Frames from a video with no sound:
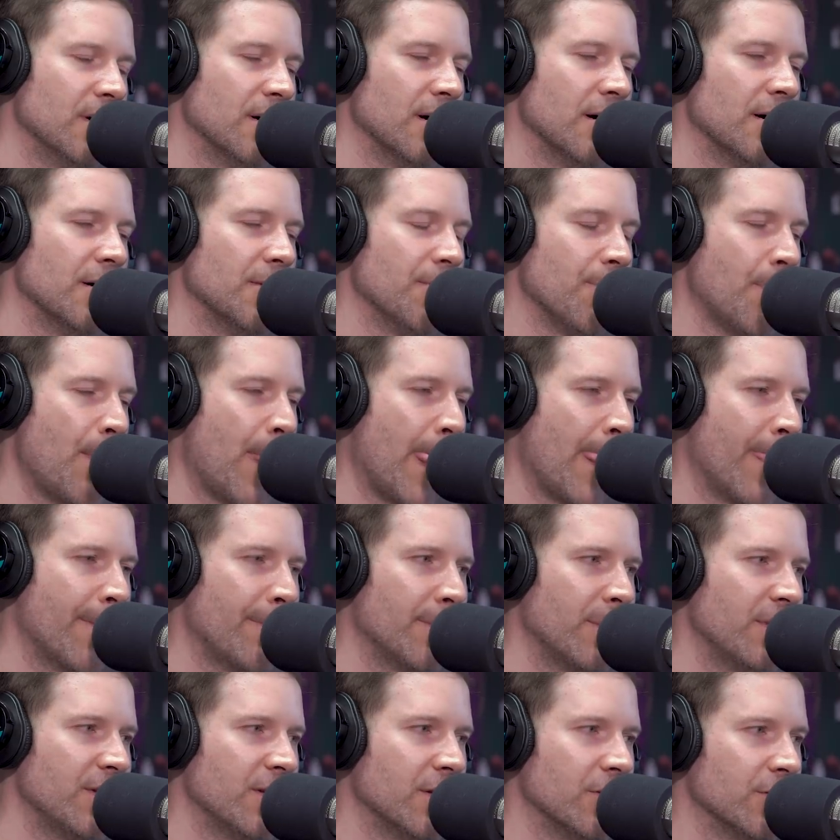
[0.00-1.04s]
um,
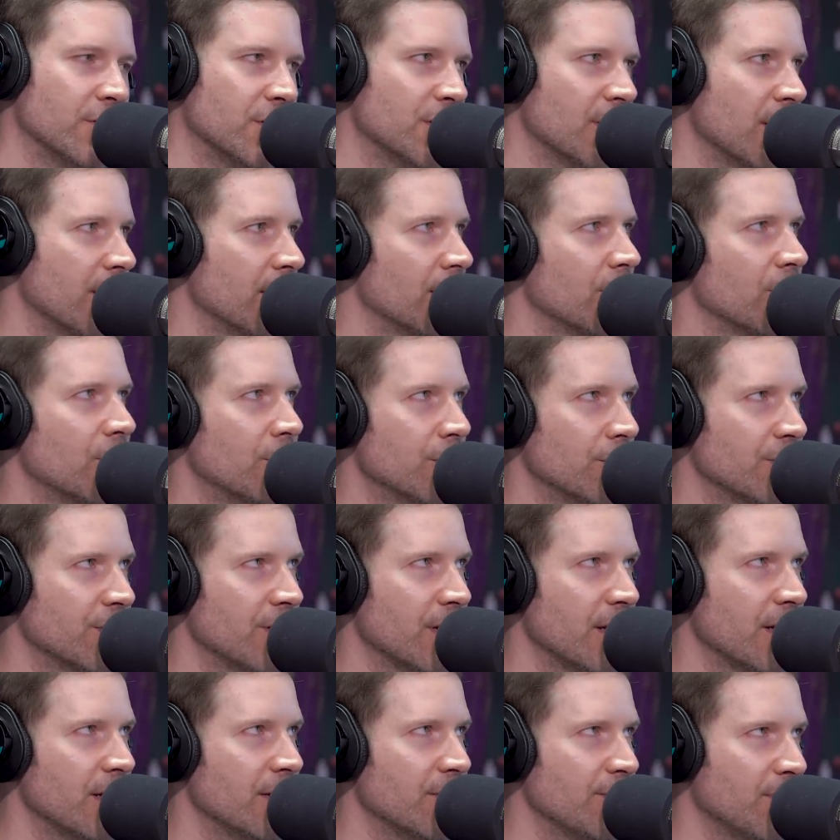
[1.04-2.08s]
you know, Sean Cold
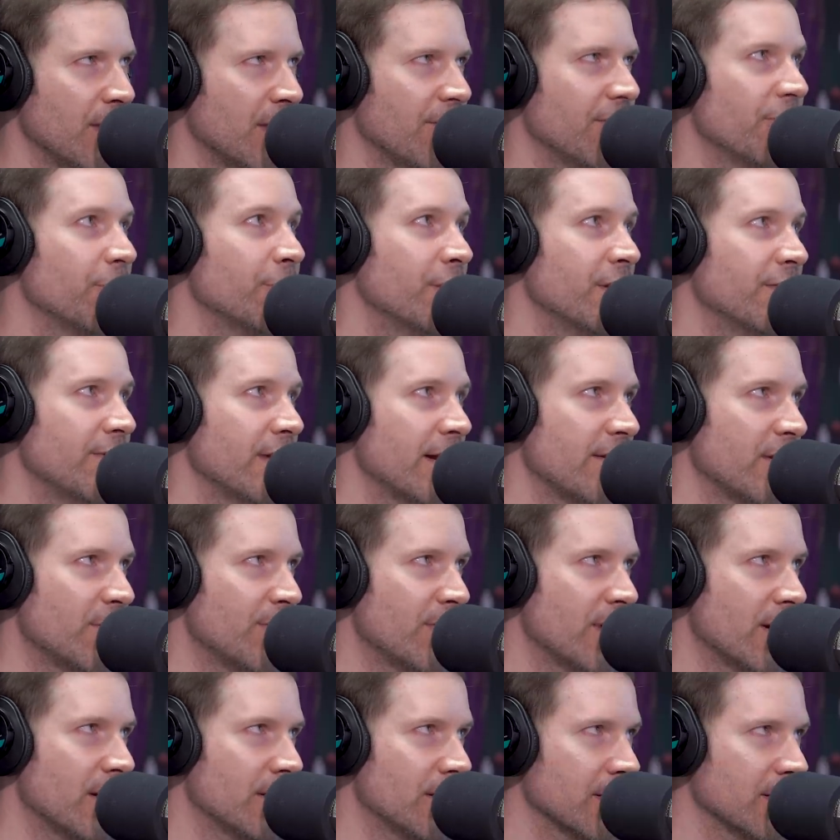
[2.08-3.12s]
My three favorite
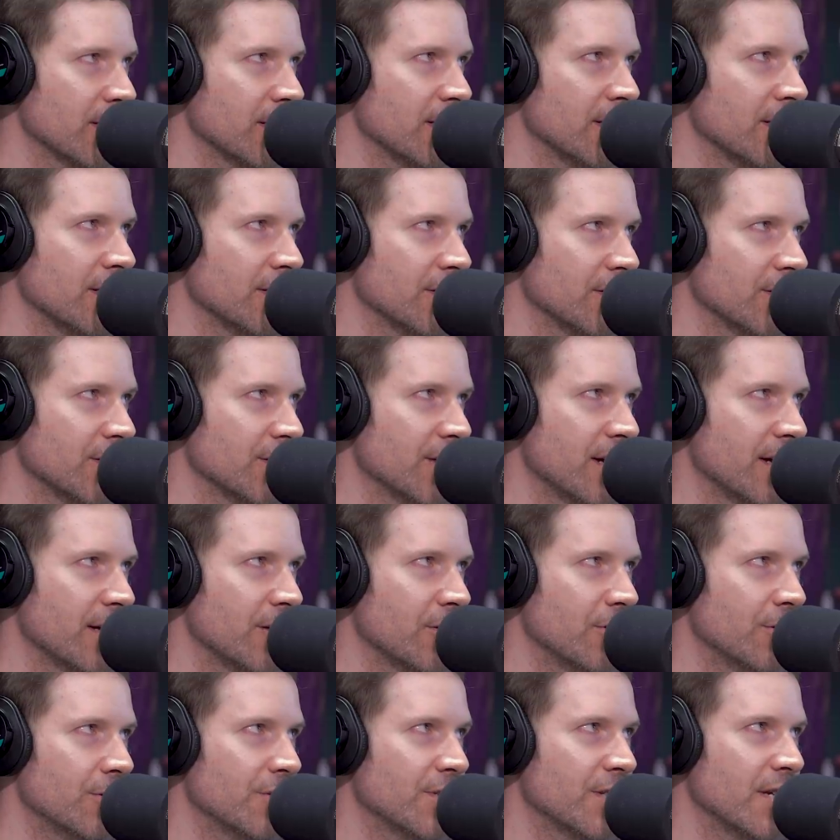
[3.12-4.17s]
projects of his are Sean
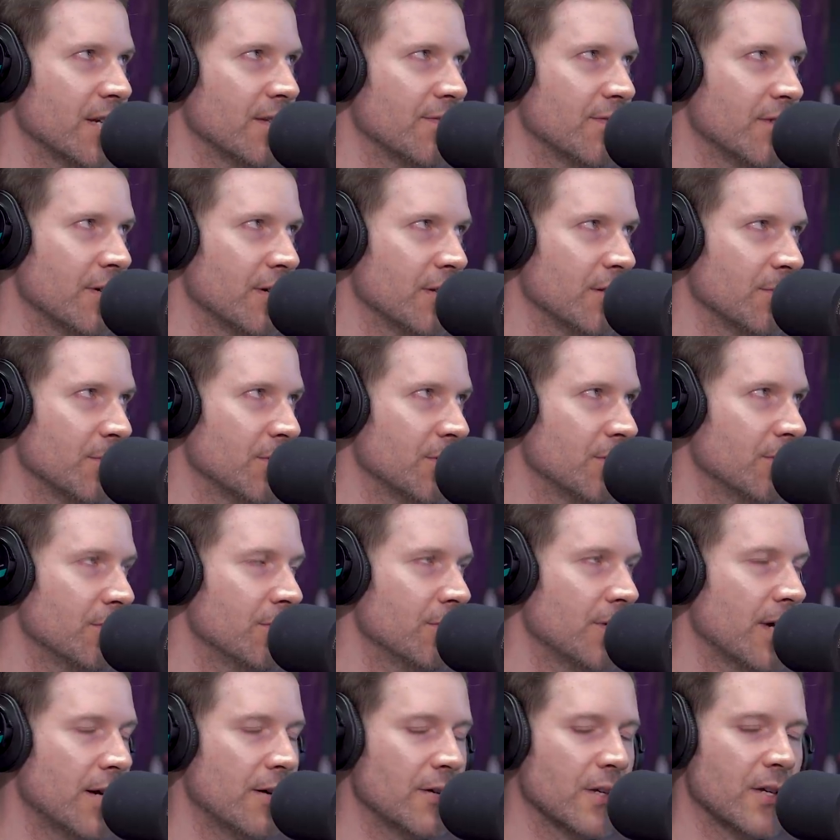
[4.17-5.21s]
Cold Volume
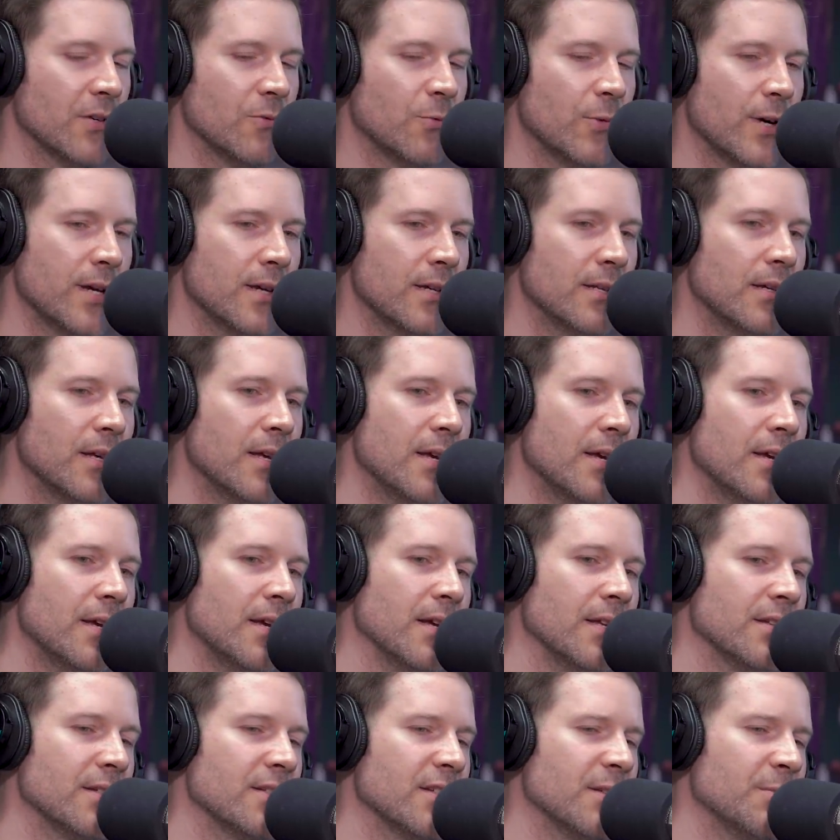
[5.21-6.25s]
2, Hell Can Wait,
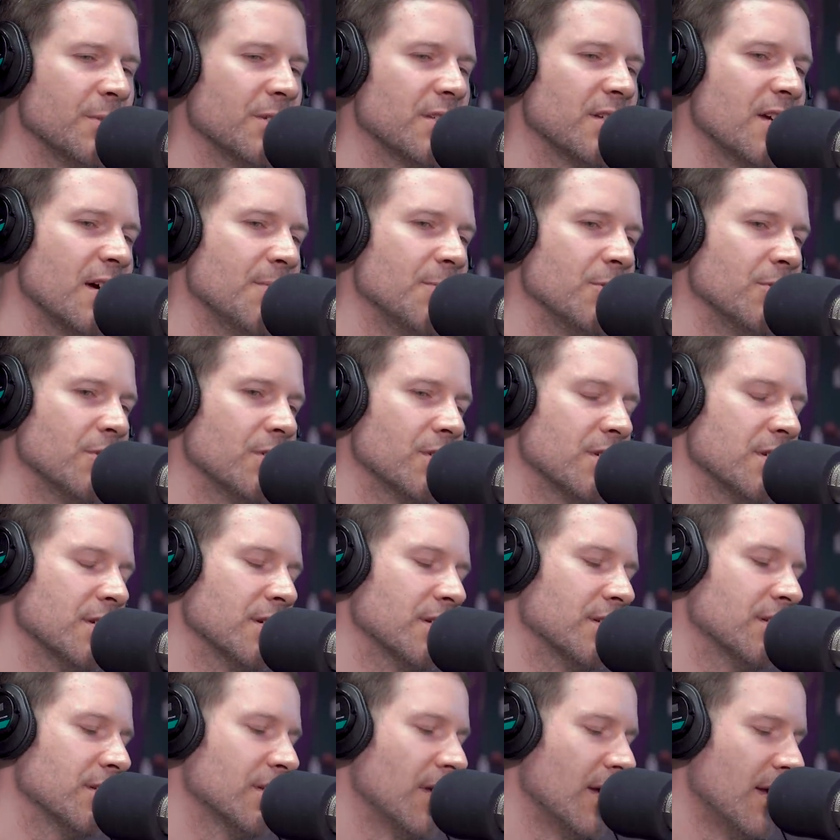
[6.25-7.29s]
and Summertime
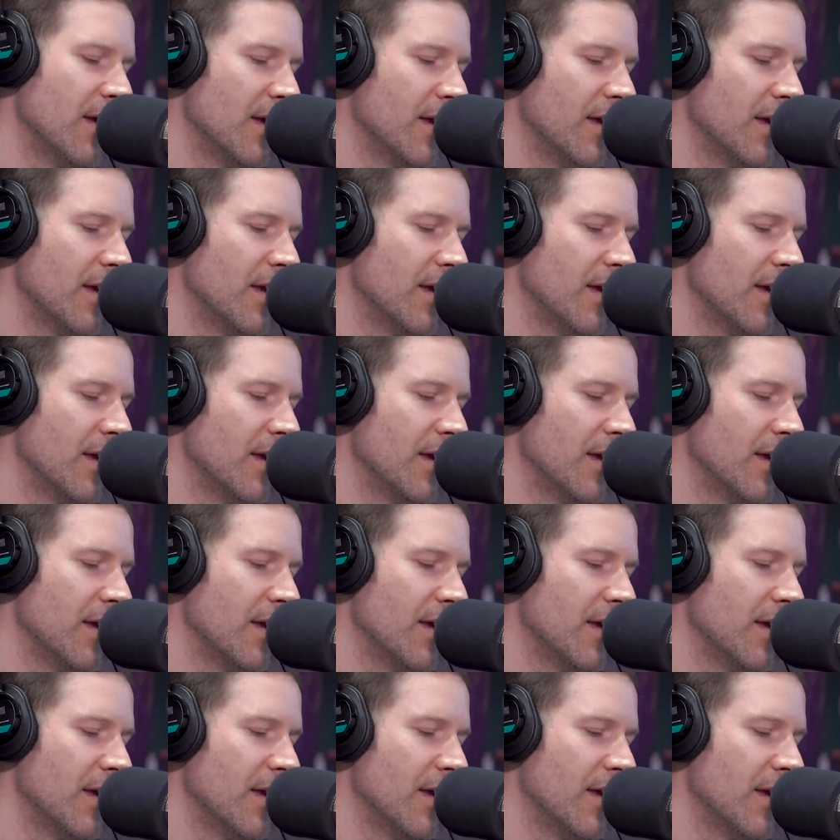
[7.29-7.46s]
06.